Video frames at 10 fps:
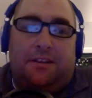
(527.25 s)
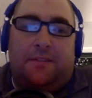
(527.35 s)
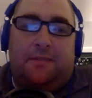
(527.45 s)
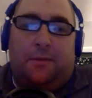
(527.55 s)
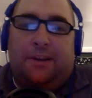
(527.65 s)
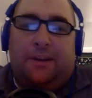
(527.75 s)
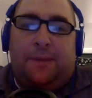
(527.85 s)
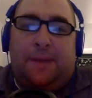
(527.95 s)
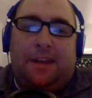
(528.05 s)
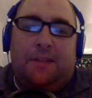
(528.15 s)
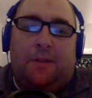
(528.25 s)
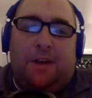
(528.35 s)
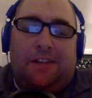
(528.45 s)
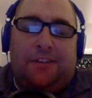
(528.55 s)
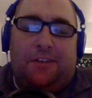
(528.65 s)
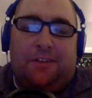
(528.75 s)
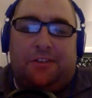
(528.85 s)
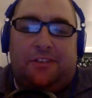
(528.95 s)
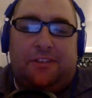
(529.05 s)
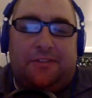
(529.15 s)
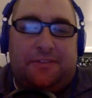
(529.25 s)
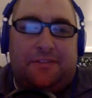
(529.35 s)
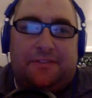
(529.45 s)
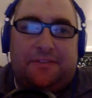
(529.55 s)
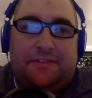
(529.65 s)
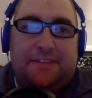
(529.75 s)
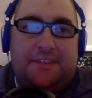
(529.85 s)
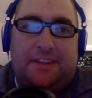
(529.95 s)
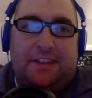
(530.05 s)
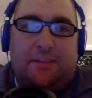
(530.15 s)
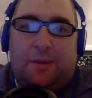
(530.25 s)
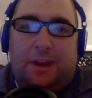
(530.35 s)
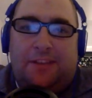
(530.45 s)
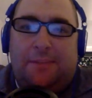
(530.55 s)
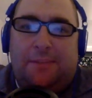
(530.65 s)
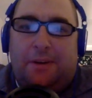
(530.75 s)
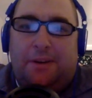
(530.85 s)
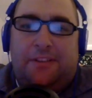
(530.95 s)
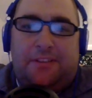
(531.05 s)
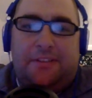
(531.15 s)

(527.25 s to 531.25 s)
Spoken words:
for expanded rosters. That's crazy parts.